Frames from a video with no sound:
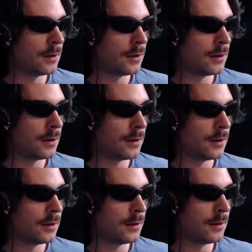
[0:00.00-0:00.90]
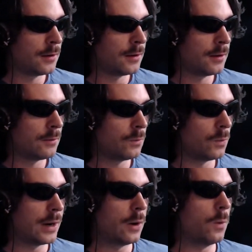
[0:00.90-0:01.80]
uh-huh, or...
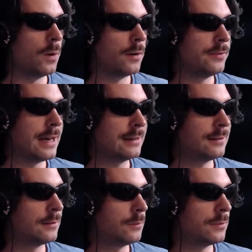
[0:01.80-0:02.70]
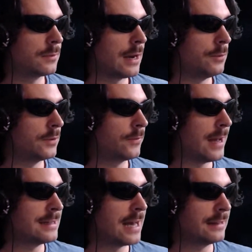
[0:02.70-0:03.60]
Wow, that that was
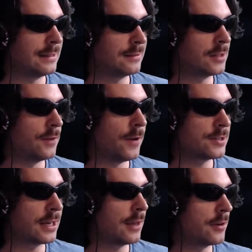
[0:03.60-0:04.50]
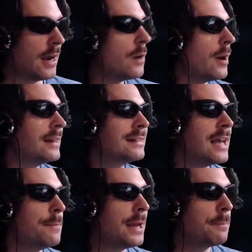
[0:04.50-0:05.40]
fantastic stuff altogether. I want to
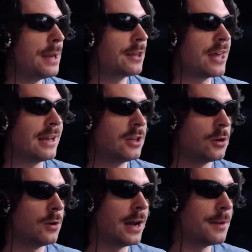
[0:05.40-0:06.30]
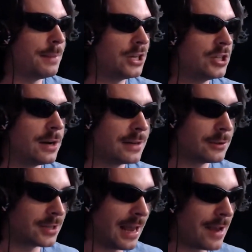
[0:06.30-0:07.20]
say a big, big thank you and a big shout
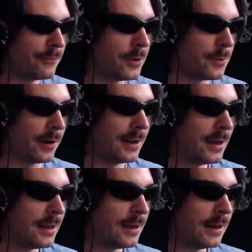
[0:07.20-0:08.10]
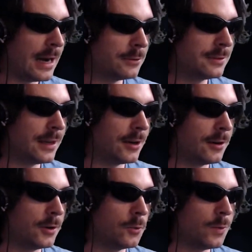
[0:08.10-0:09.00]
out to everyone out
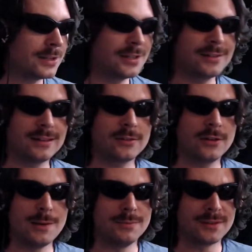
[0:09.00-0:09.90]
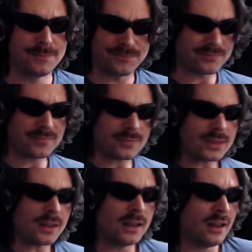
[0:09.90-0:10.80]
there who watches the streams.
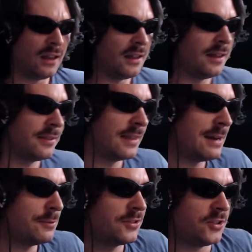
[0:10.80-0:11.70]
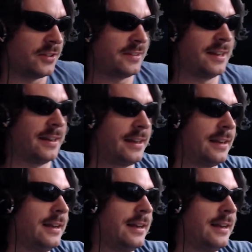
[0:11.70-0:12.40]
That was just like